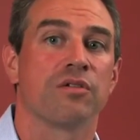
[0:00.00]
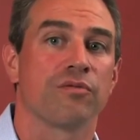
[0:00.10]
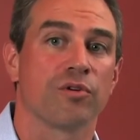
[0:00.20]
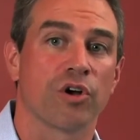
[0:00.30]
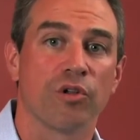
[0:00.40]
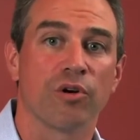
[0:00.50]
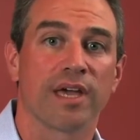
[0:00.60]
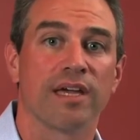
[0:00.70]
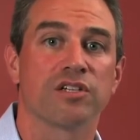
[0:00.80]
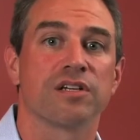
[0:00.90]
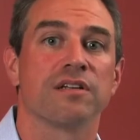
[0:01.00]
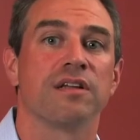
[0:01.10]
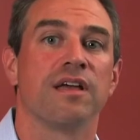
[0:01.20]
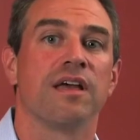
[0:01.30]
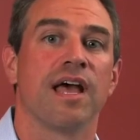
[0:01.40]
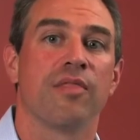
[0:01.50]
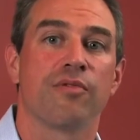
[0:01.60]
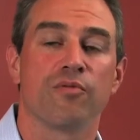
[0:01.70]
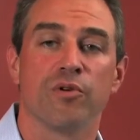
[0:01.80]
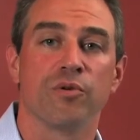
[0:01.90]
through co-location, and
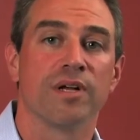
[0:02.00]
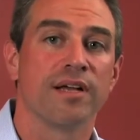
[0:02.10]
through